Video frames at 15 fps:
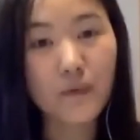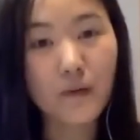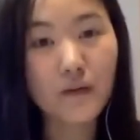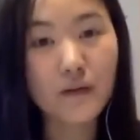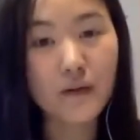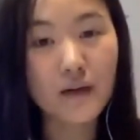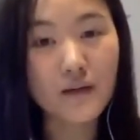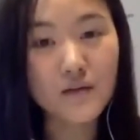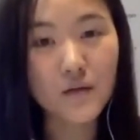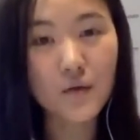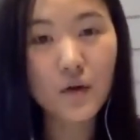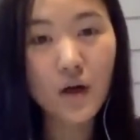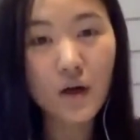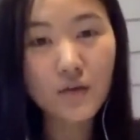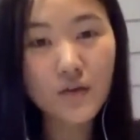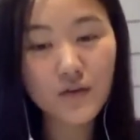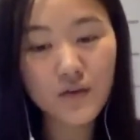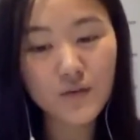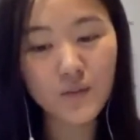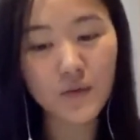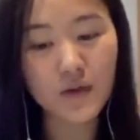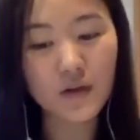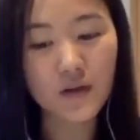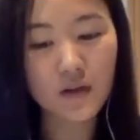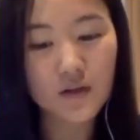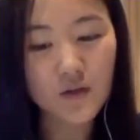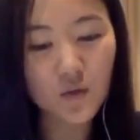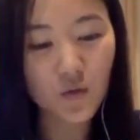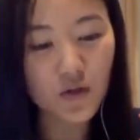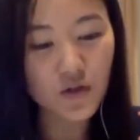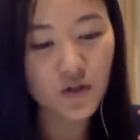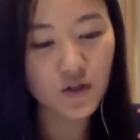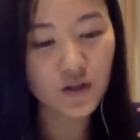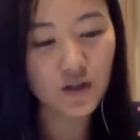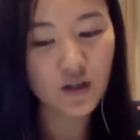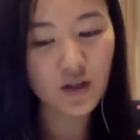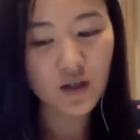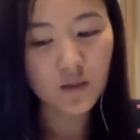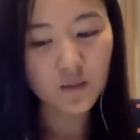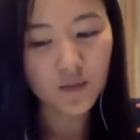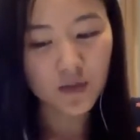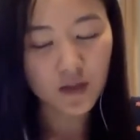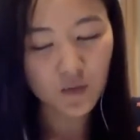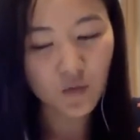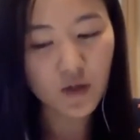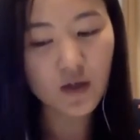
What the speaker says: Okay, so you covered this question, but I want